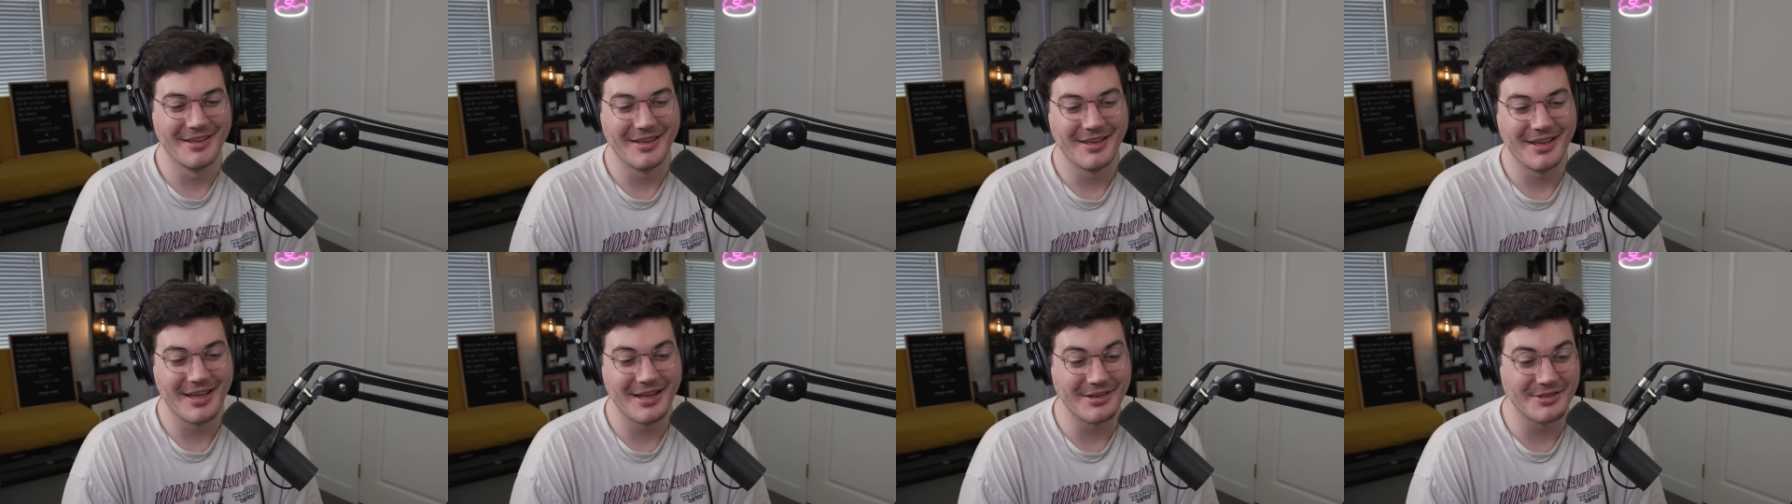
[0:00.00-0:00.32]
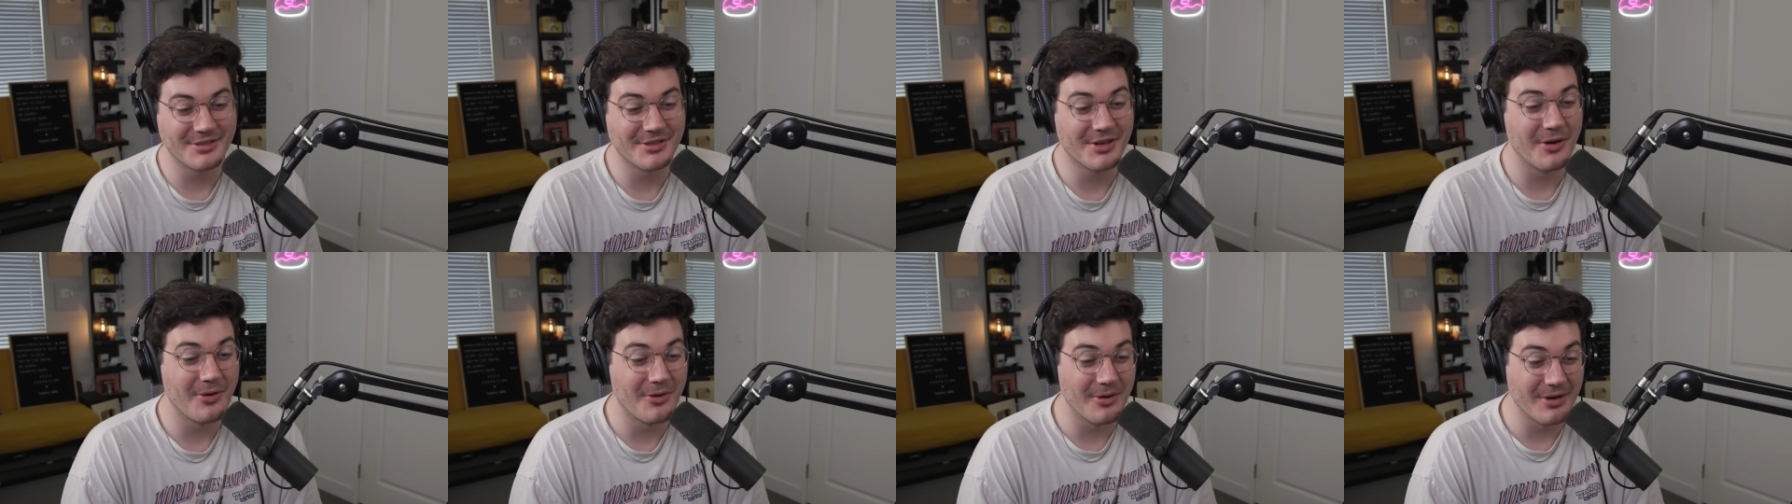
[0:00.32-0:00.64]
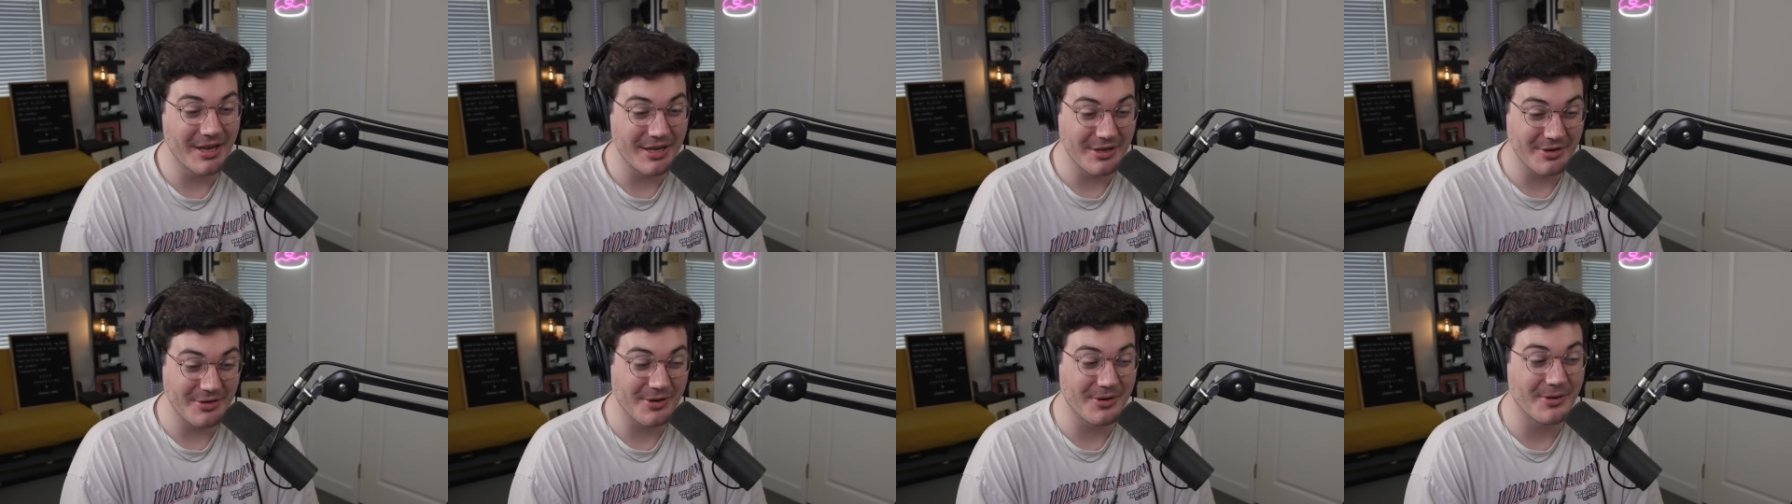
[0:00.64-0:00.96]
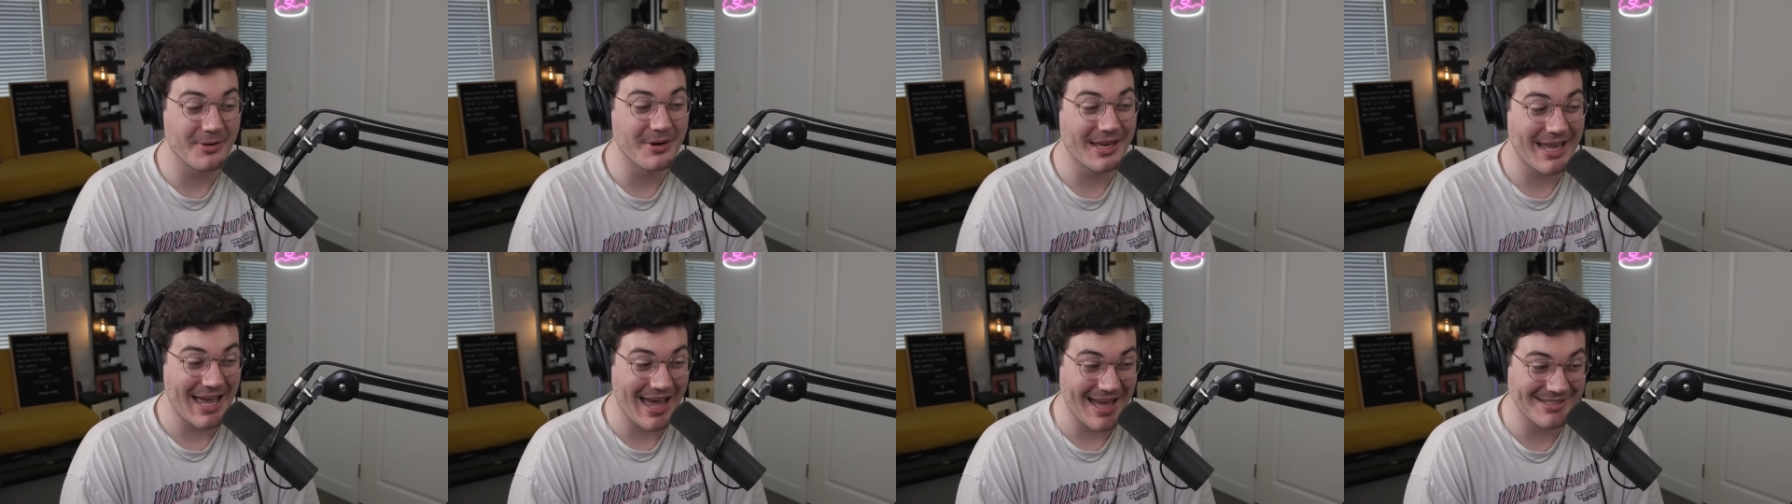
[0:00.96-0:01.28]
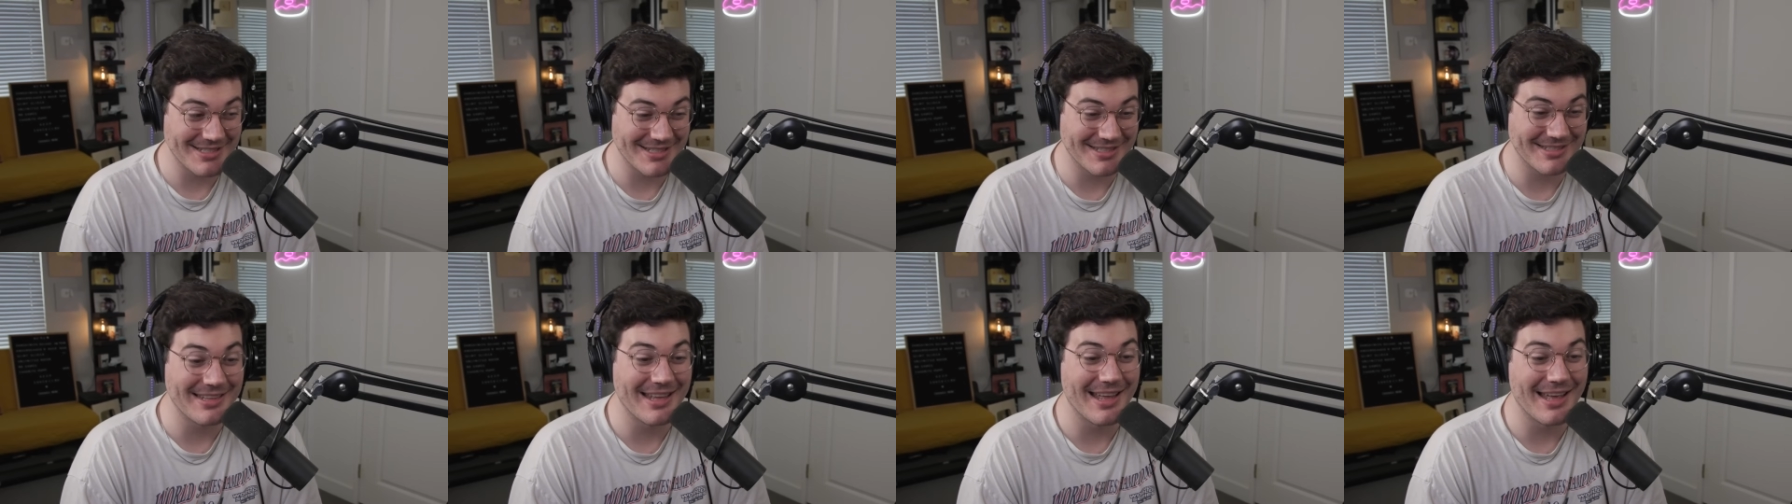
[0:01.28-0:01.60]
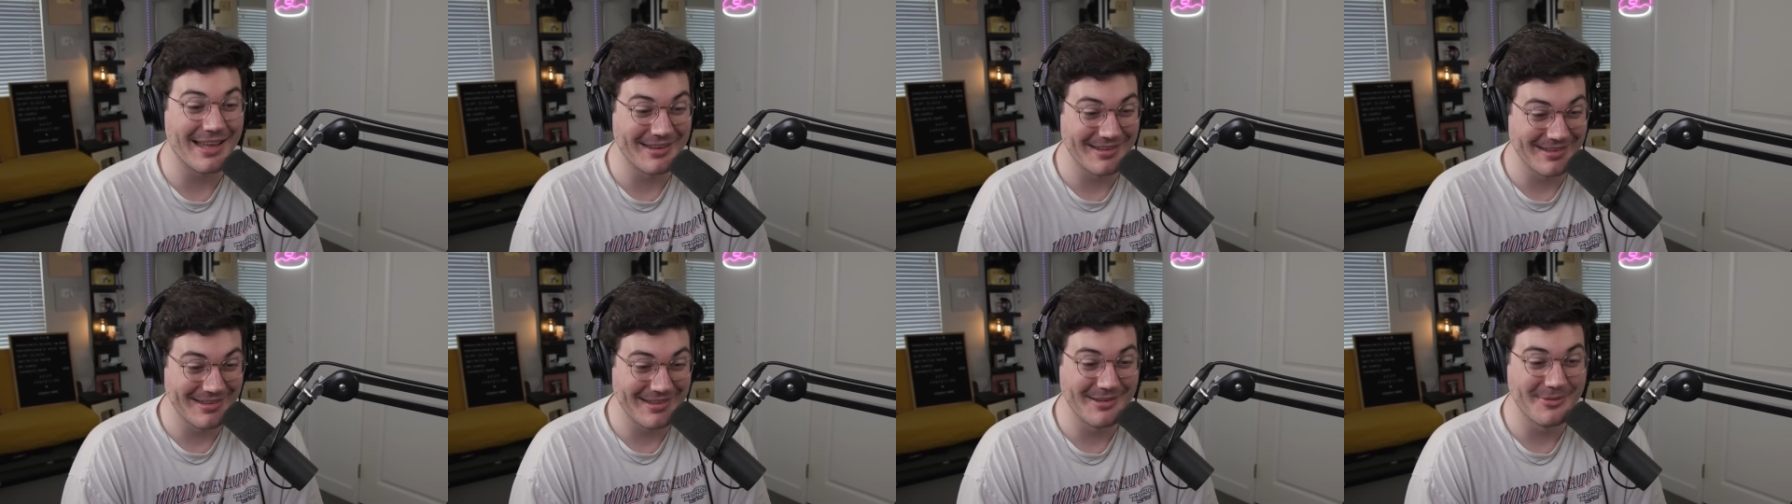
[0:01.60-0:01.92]
and it's going, and you're going to
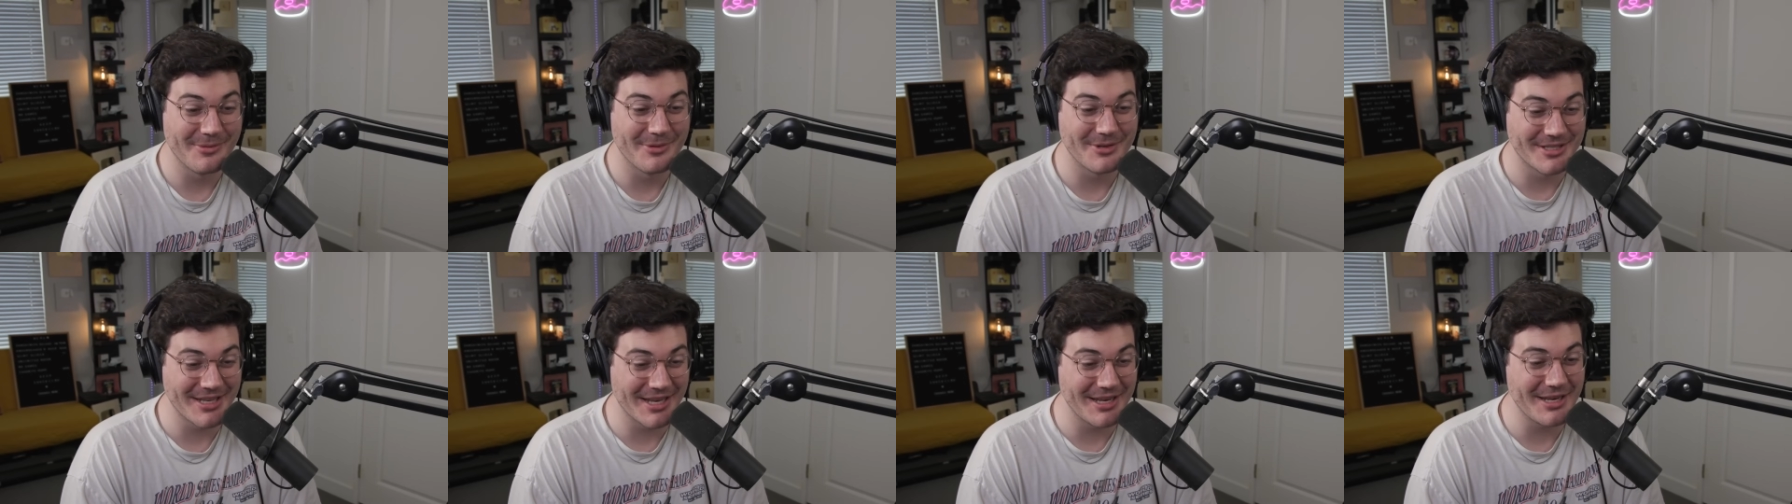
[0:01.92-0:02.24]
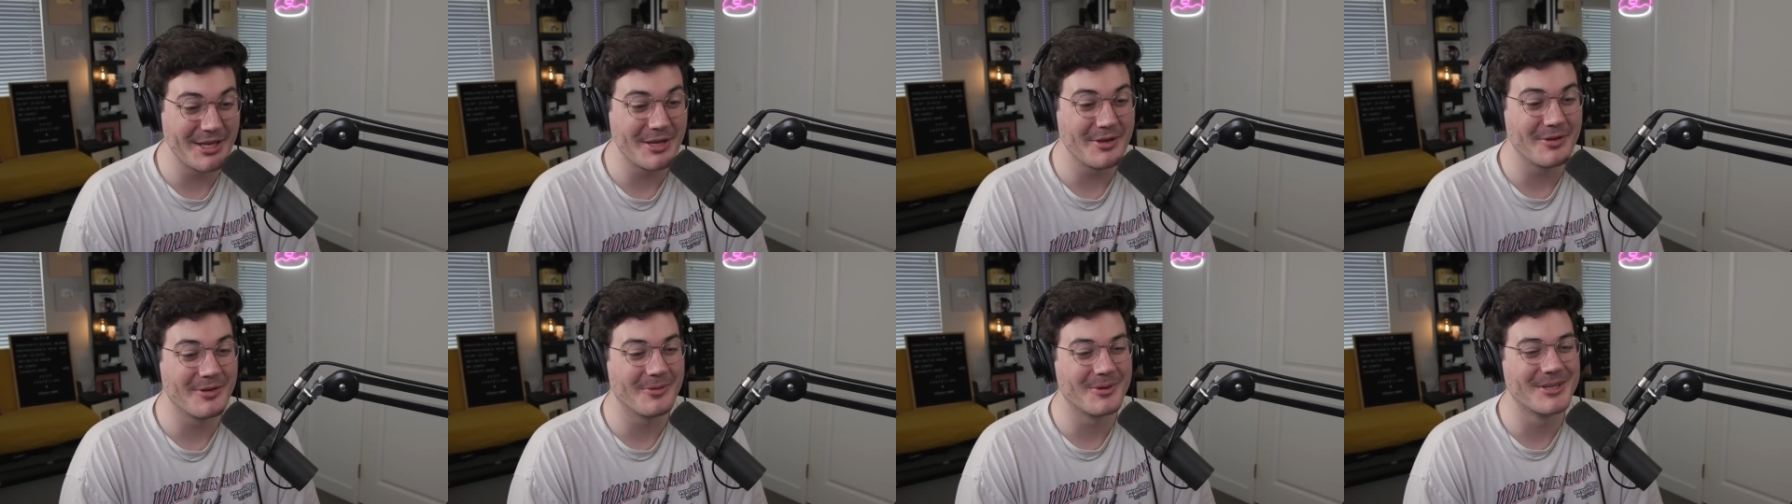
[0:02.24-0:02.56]
Kazakhstan. We're sending you.